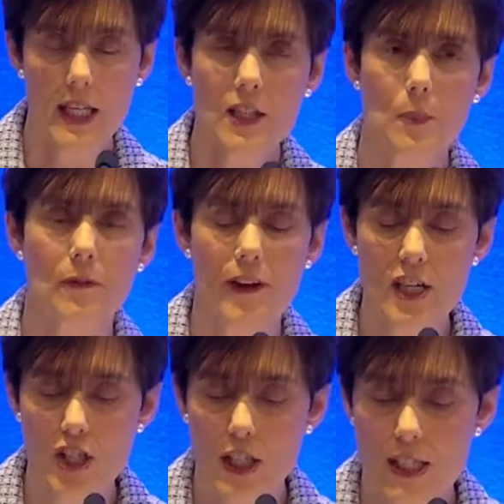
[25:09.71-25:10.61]
The
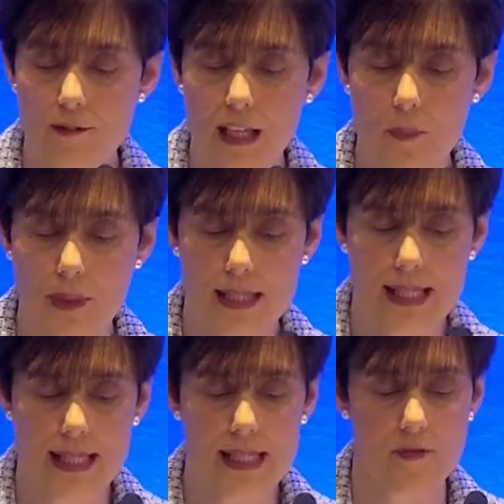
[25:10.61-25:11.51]
professional development
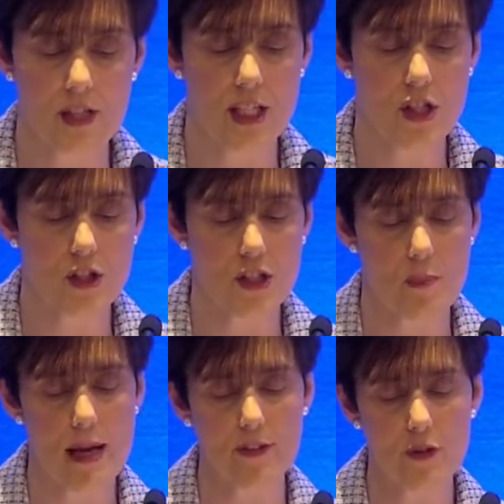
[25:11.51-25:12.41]
needs of teachers are
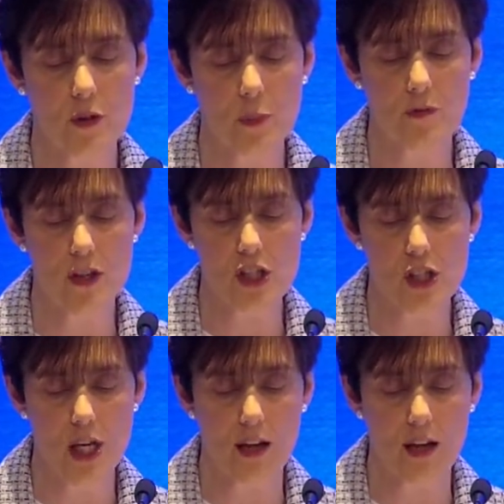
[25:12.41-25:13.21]
met through the provision of an